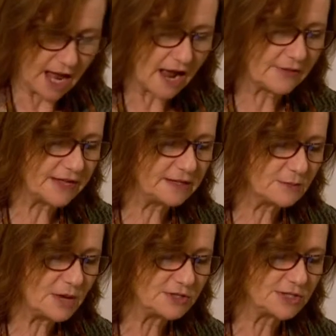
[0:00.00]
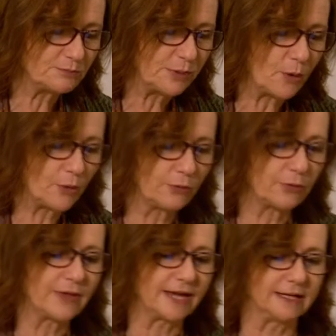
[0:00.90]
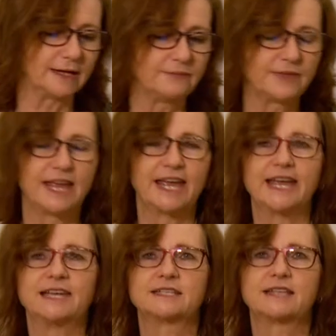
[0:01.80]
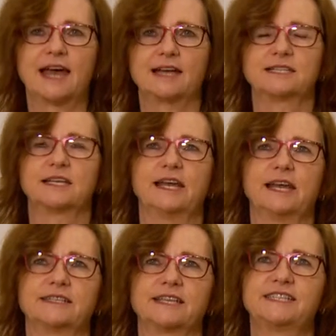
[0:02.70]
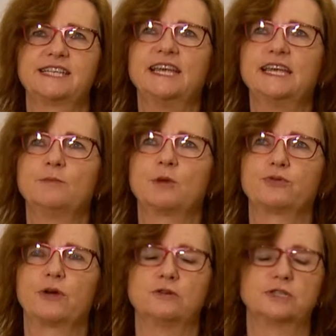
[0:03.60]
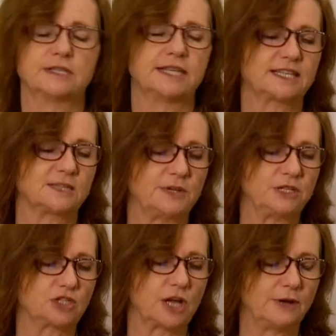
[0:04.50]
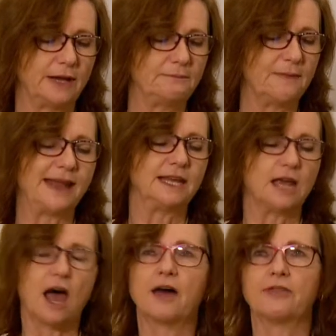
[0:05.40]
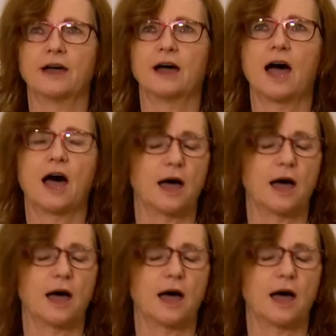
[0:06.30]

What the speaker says: I think the most important thing is that it's a team approach, and this has been shown in many other